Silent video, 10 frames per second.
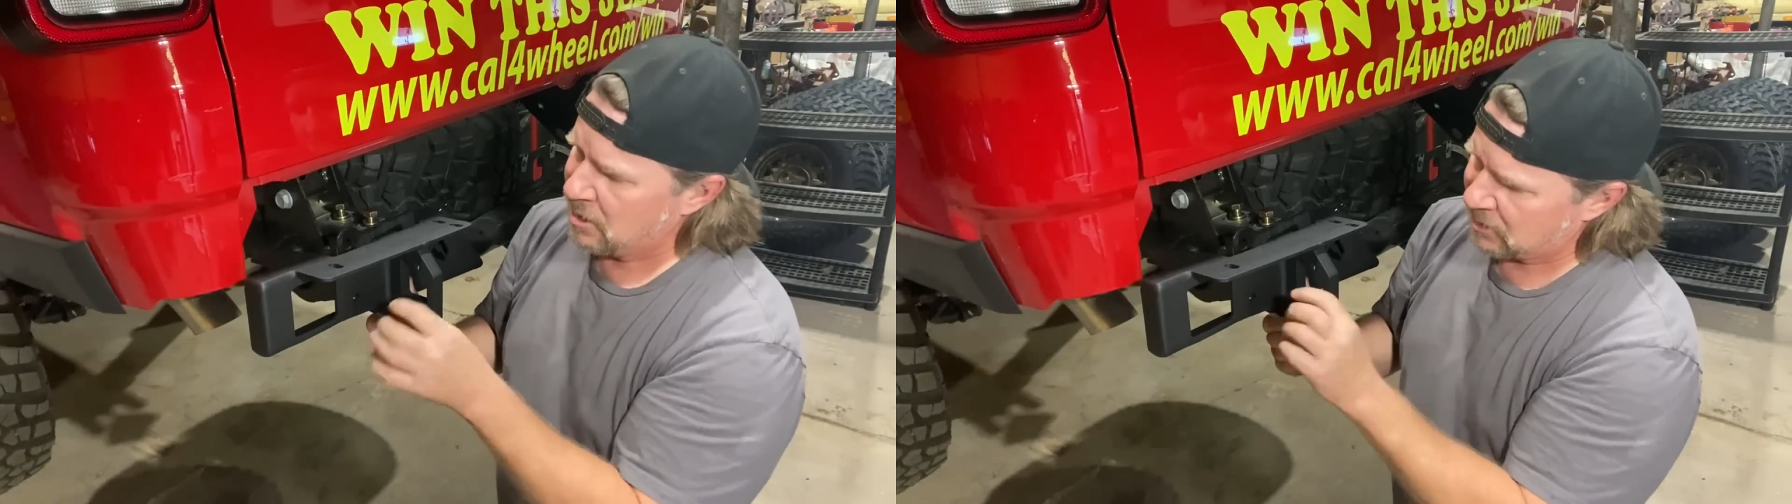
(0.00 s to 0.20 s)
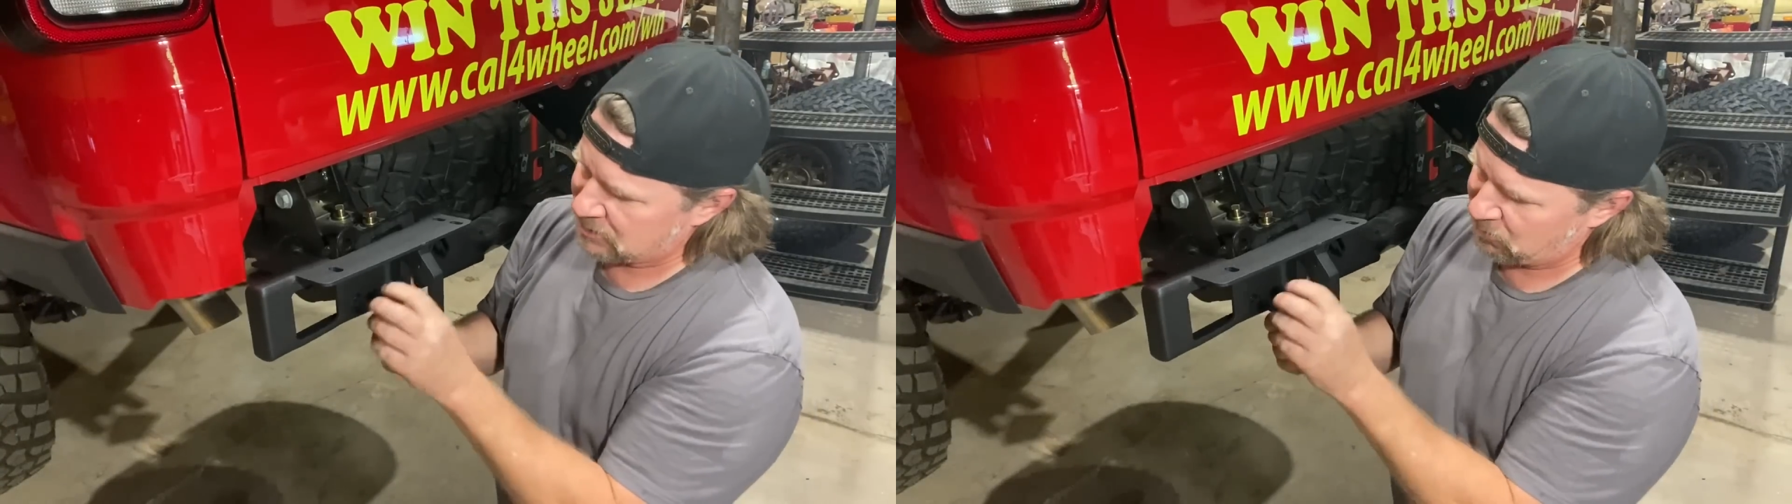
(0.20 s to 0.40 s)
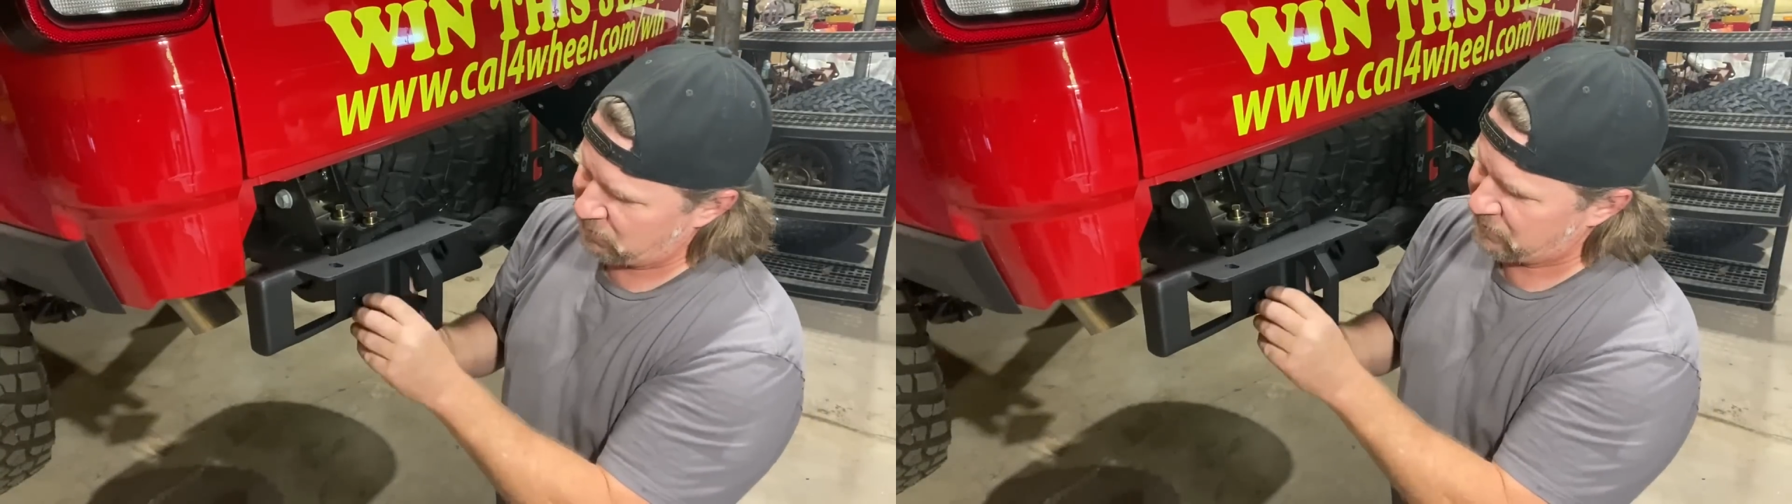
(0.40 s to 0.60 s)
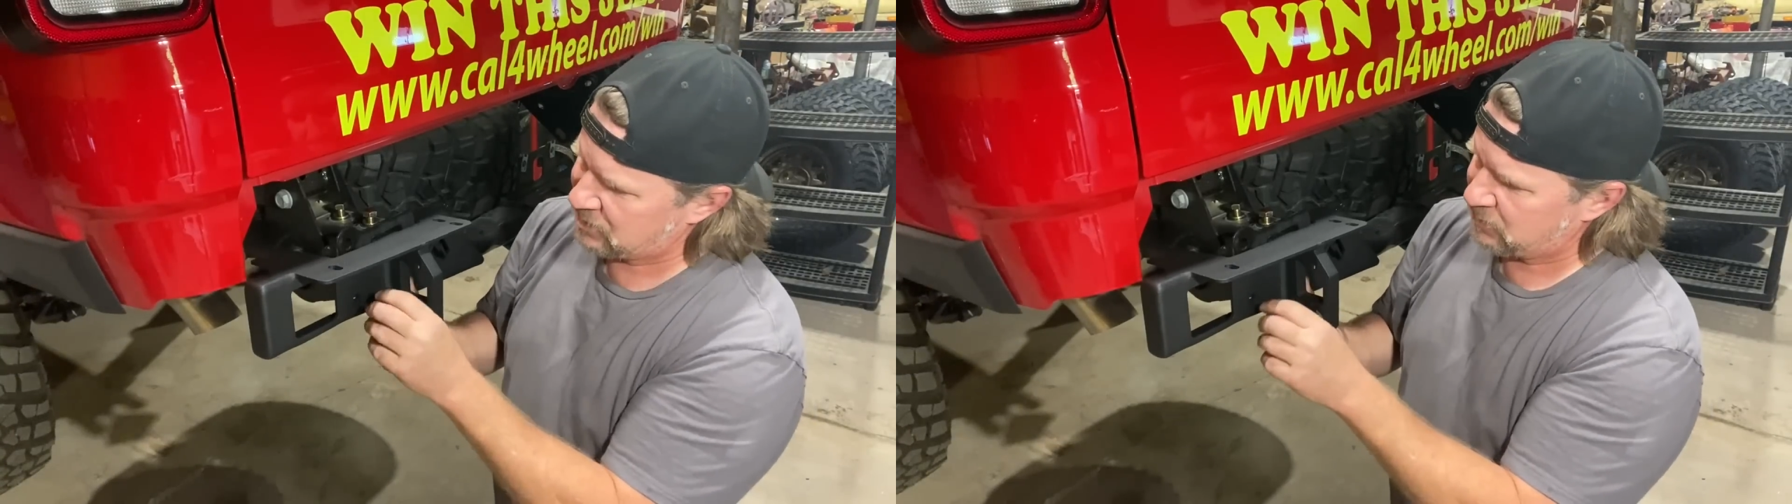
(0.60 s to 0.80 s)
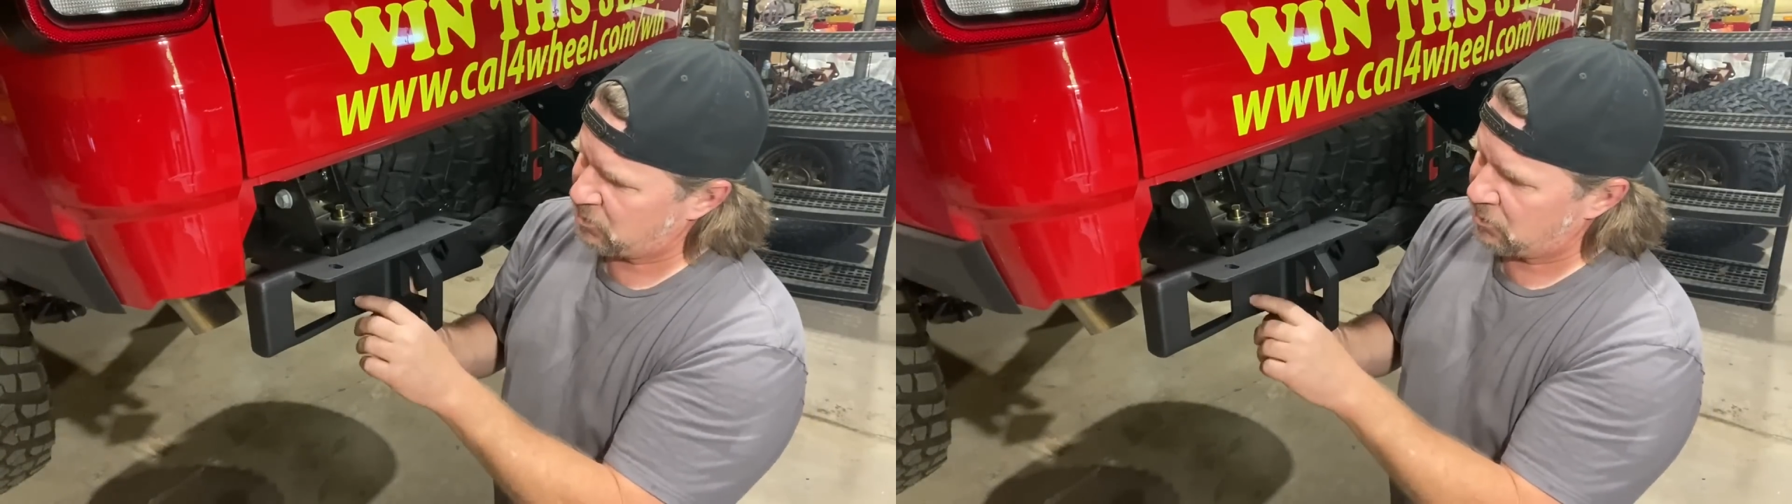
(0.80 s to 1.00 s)
because it'll be
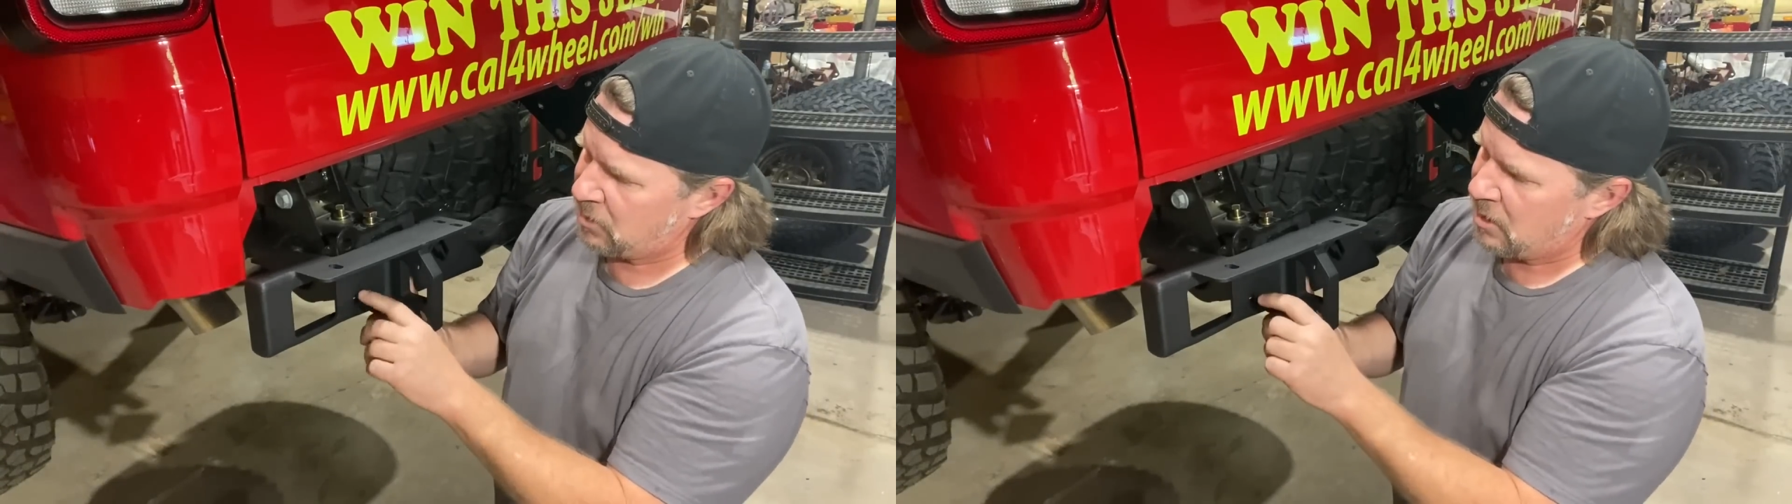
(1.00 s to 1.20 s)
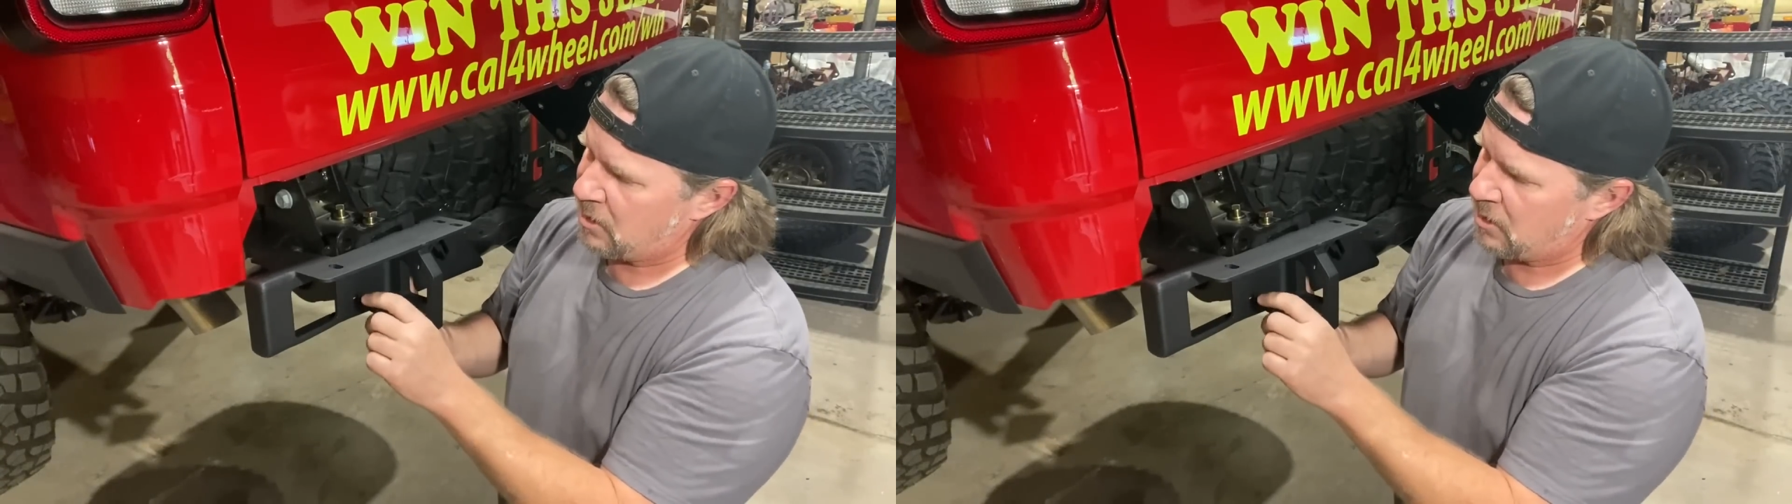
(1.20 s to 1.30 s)
visible,